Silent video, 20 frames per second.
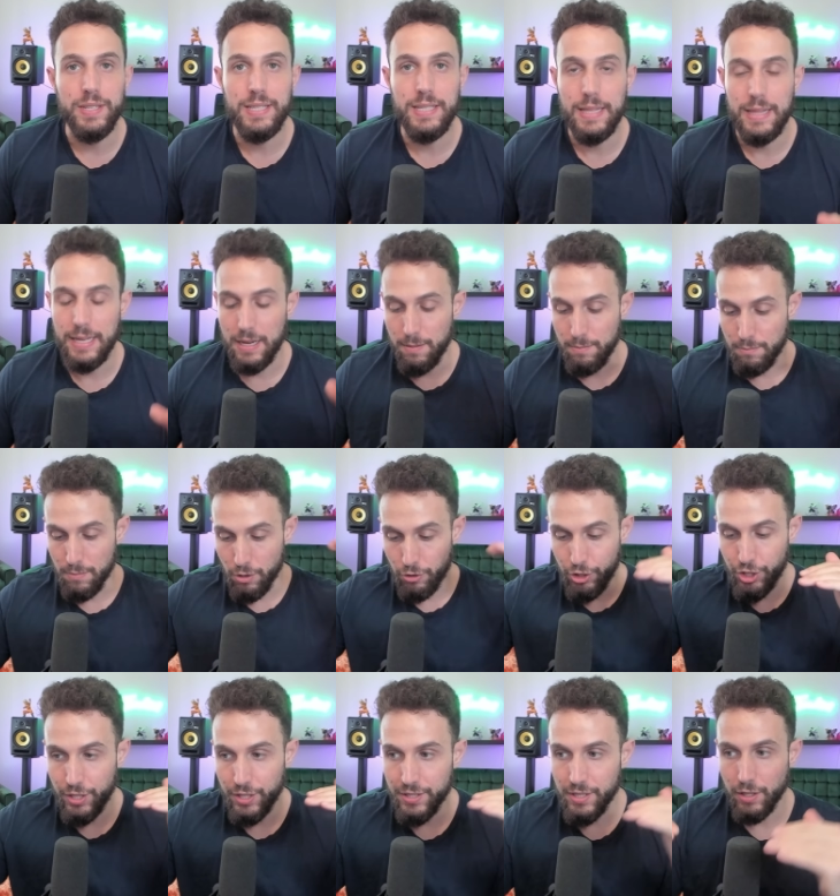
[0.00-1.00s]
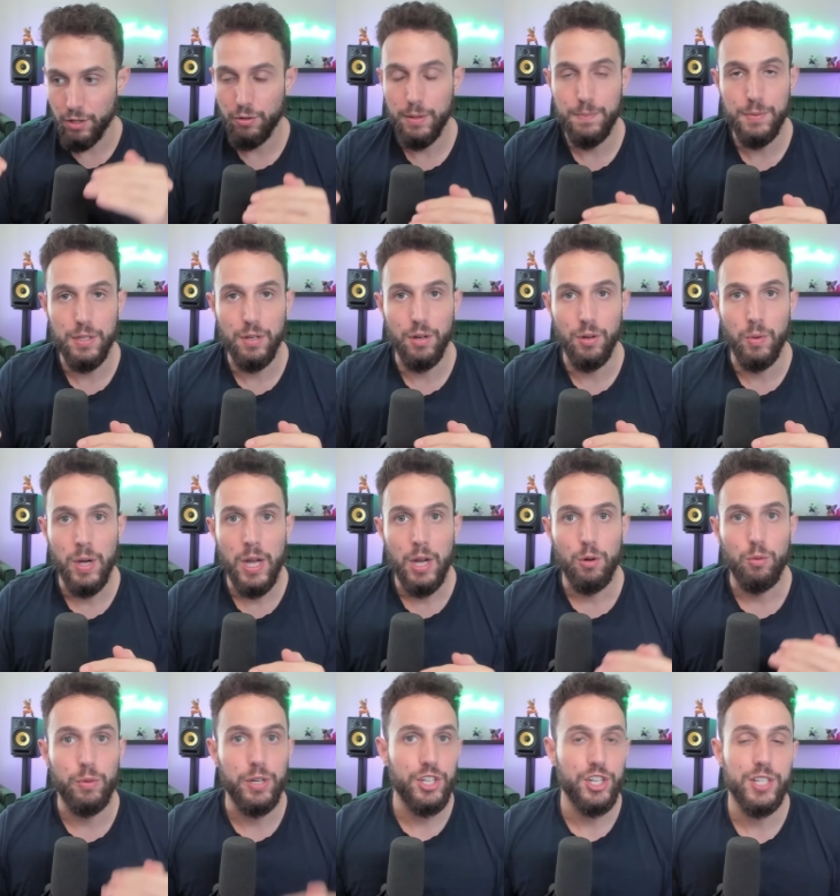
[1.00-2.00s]
see the emotions in crypto
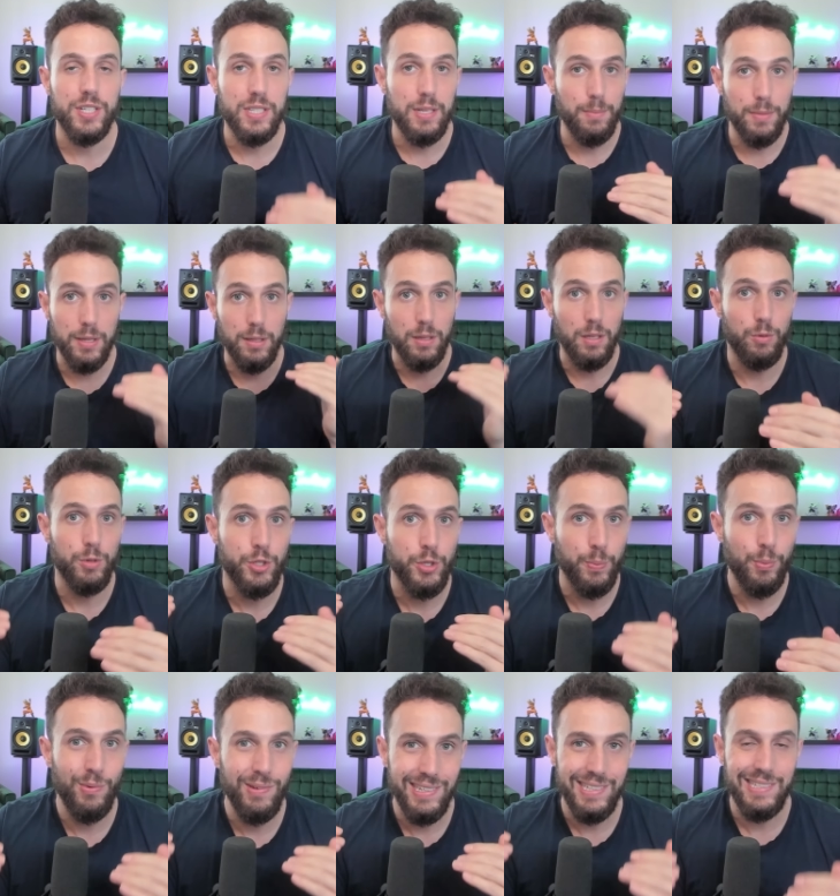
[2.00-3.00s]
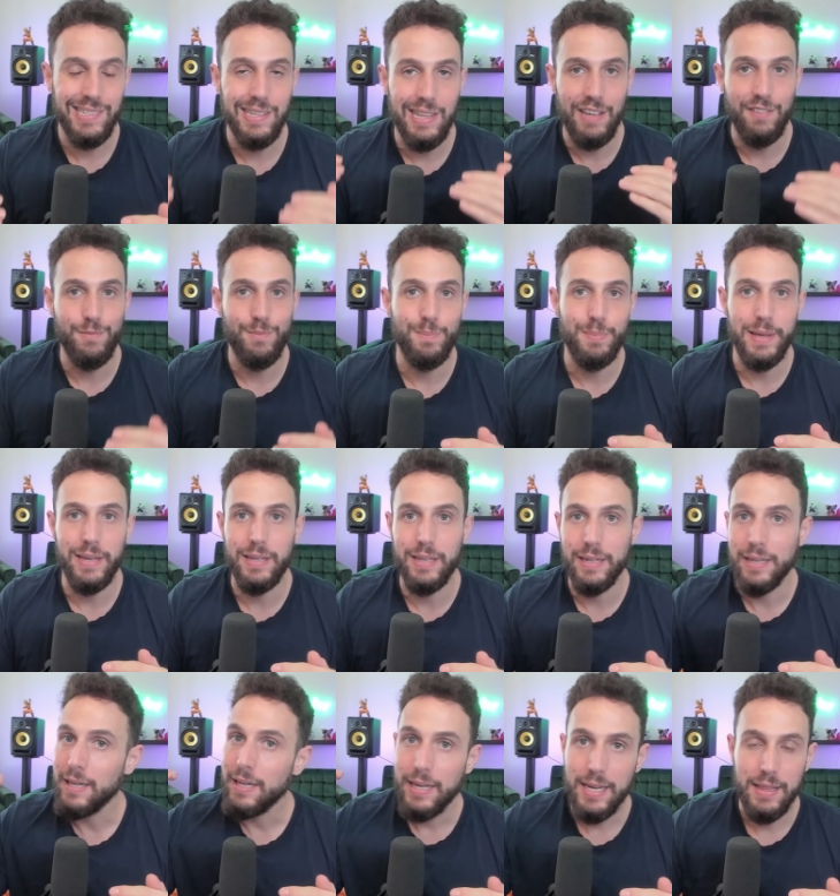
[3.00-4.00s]
reaching some of the lowest points that they've
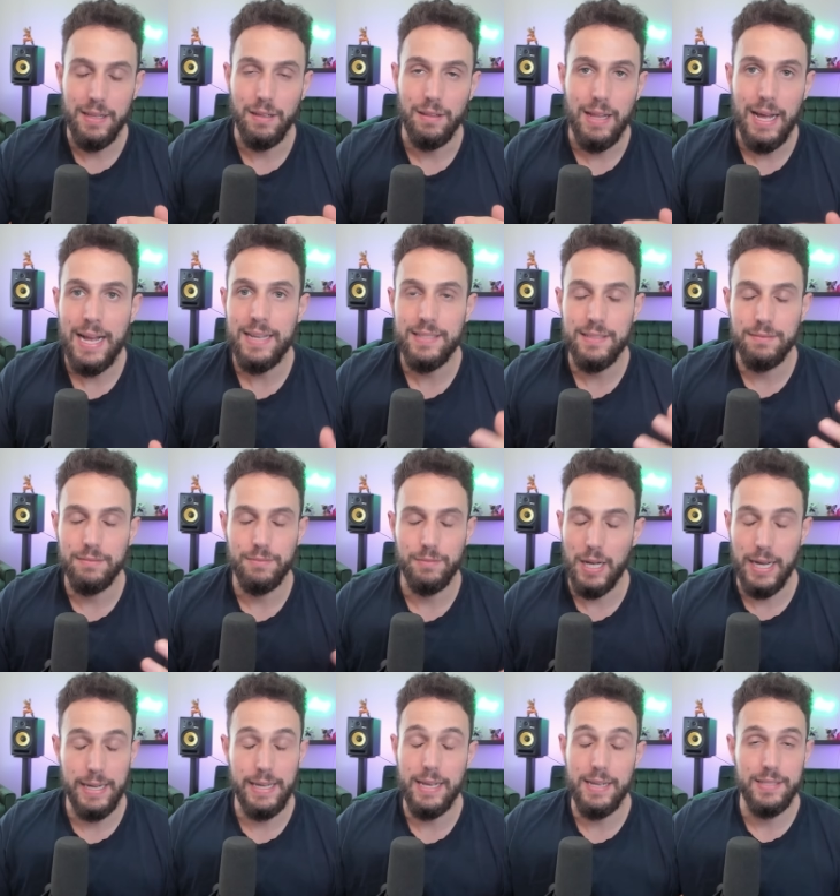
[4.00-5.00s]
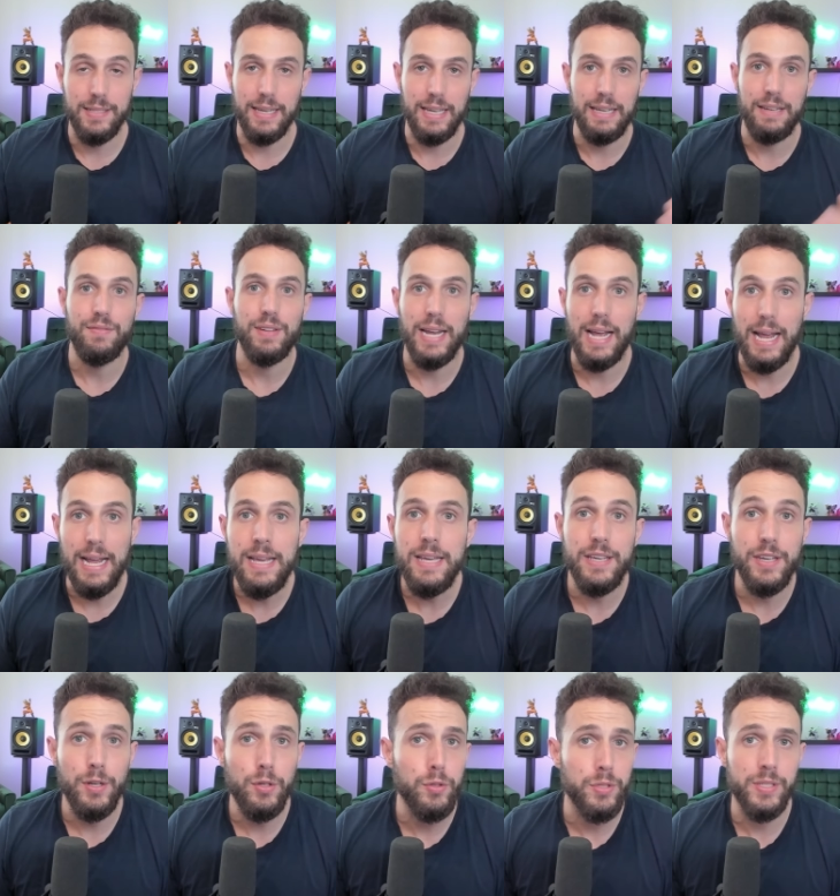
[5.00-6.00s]
been in the last, I guess, even 8
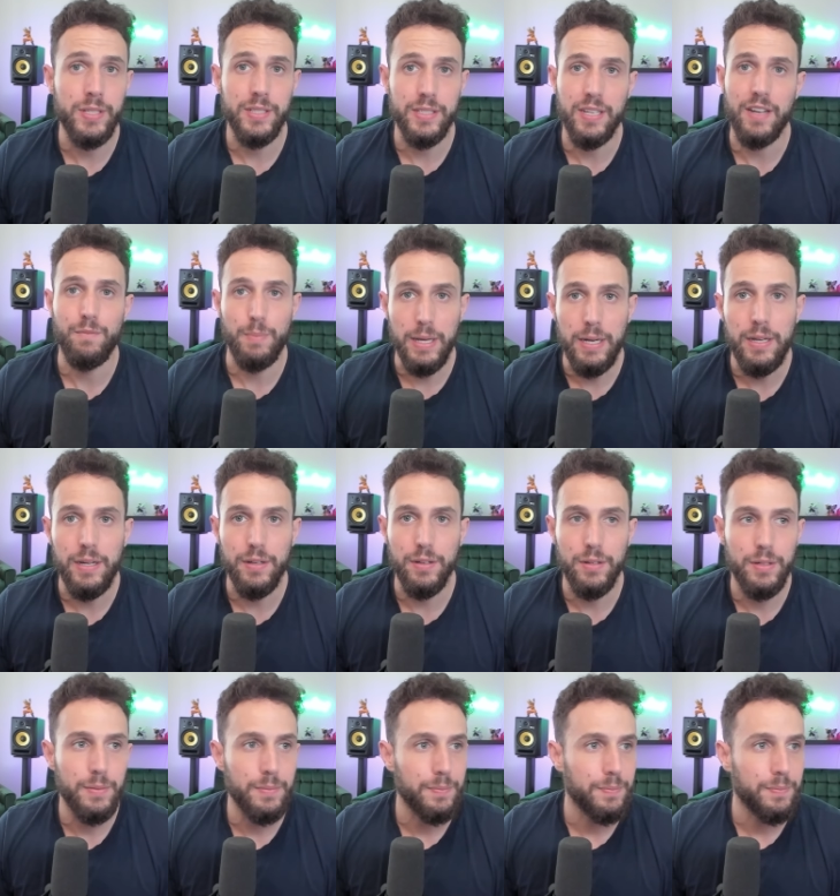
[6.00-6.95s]
years since I've been here.